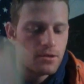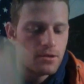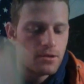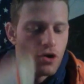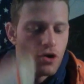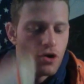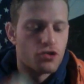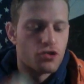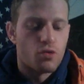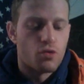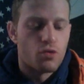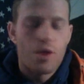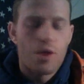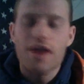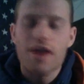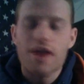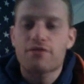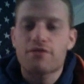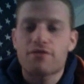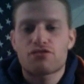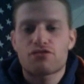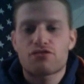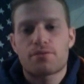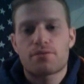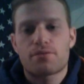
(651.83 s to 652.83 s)
Are you aware
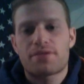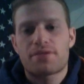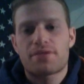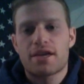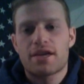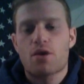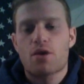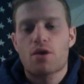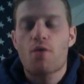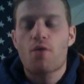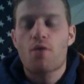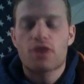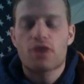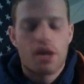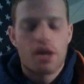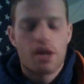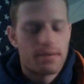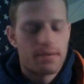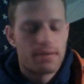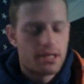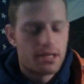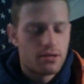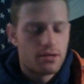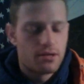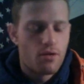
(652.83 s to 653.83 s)
of groupthink,
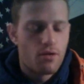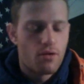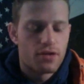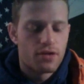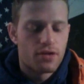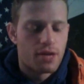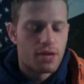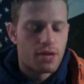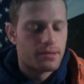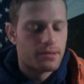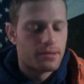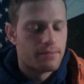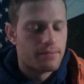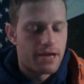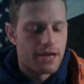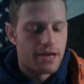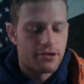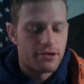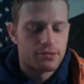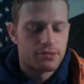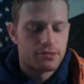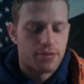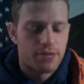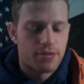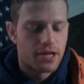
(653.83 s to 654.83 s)
overcoming the
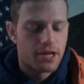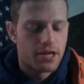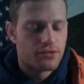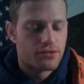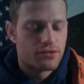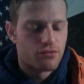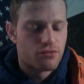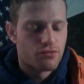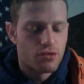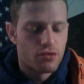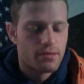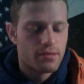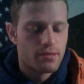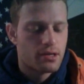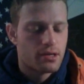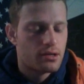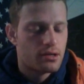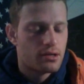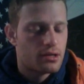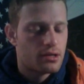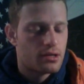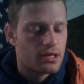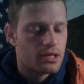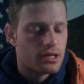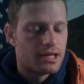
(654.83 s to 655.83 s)
barriers, breaking through them?
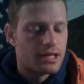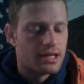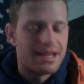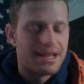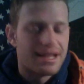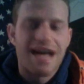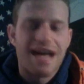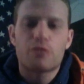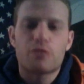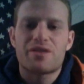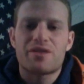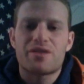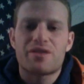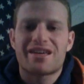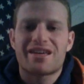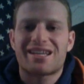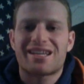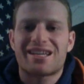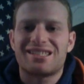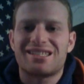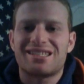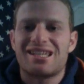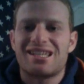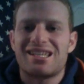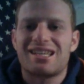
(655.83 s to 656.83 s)
Align with it
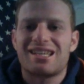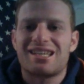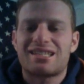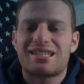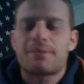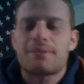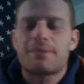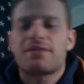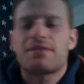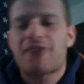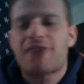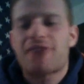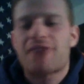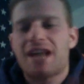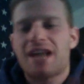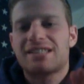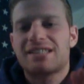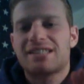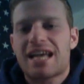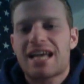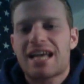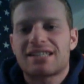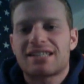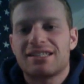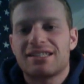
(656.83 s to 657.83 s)
because it exemplifies
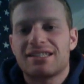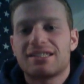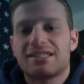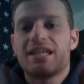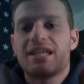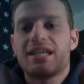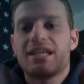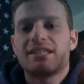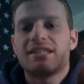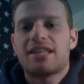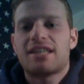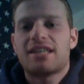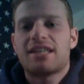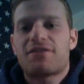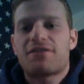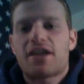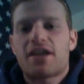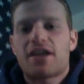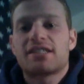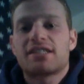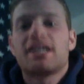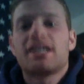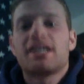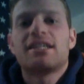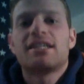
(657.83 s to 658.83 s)
excellence. Stay
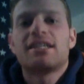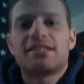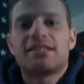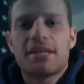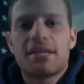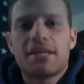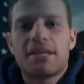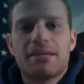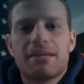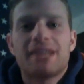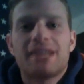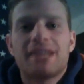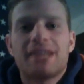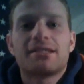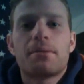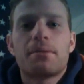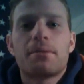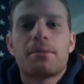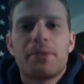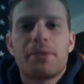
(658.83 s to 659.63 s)
fresh, stay blessed.